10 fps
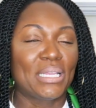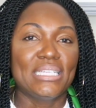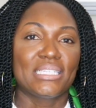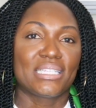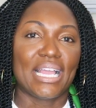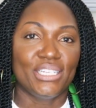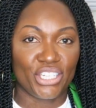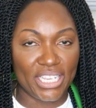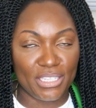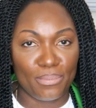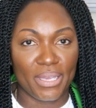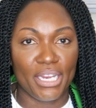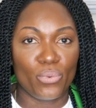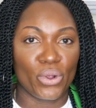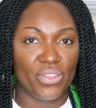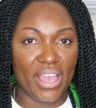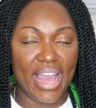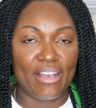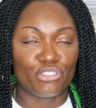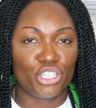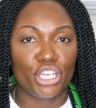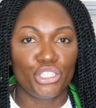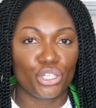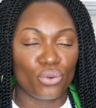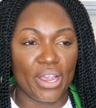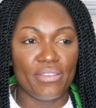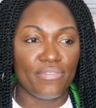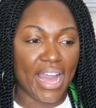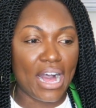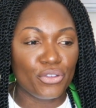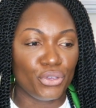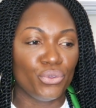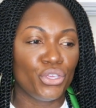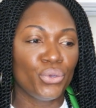places like JCPenney where they have such great value.